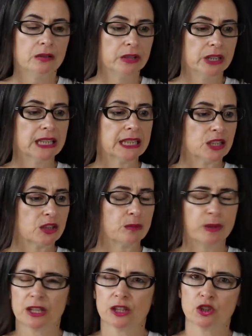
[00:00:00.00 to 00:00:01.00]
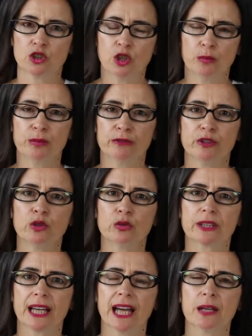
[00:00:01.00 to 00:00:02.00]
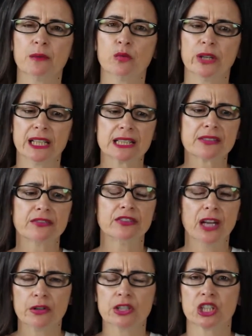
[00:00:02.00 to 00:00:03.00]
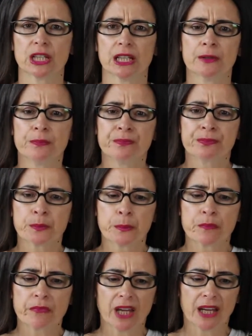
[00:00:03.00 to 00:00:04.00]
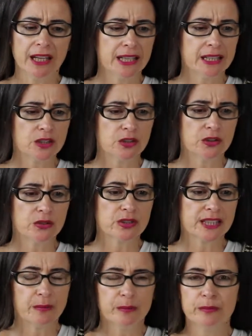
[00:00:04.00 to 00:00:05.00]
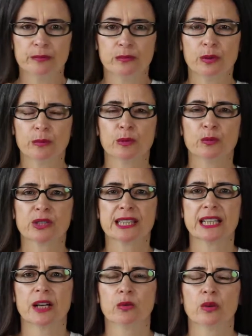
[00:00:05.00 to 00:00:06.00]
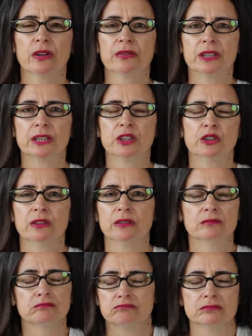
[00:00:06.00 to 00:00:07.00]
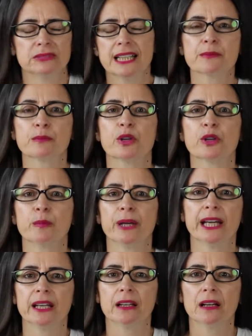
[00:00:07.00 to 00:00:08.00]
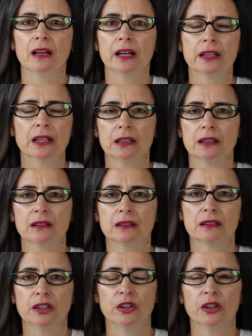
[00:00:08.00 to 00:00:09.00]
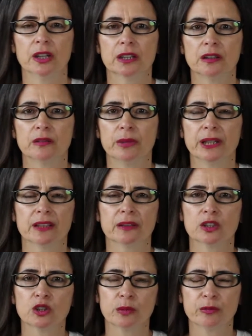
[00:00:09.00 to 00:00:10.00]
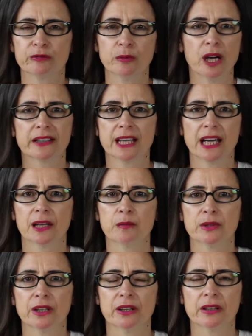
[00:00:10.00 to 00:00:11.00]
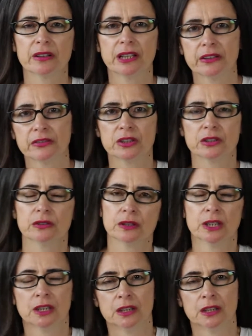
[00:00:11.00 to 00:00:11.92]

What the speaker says: at the top of your game when it's flourishing. And, some women would say, well, it doesn't bother me. I can be at the top of my game and I don't have to,